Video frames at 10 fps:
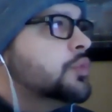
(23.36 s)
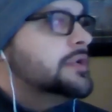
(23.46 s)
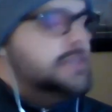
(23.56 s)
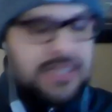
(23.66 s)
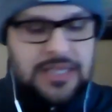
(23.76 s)
a
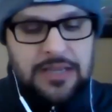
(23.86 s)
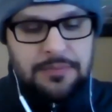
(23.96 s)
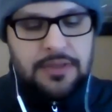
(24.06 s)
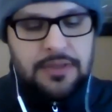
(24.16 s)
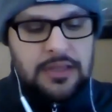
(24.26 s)

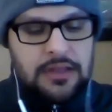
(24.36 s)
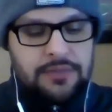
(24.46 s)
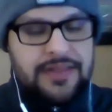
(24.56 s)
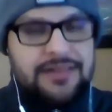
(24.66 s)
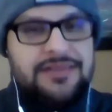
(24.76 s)
team
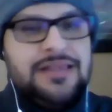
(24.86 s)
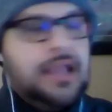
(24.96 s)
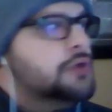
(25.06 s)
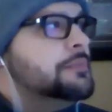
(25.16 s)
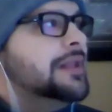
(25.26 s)
that
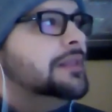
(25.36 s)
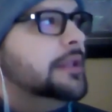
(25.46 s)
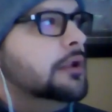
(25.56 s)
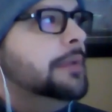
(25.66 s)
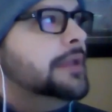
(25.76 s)
scared me a
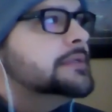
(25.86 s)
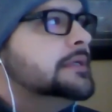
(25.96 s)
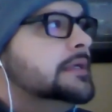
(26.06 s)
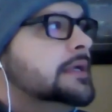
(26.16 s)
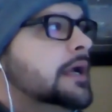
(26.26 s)
little bit,
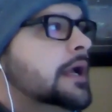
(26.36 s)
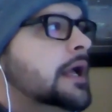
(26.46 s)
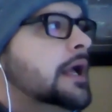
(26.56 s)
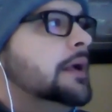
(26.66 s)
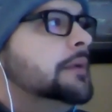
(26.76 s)

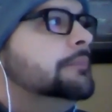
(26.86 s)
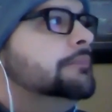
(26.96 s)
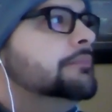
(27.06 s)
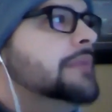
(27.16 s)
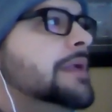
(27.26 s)

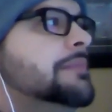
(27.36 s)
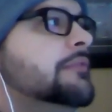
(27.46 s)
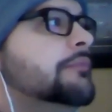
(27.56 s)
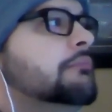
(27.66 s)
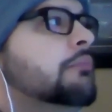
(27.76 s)

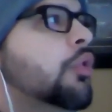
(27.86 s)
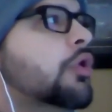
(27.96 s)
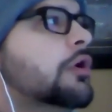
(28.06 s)
maybe more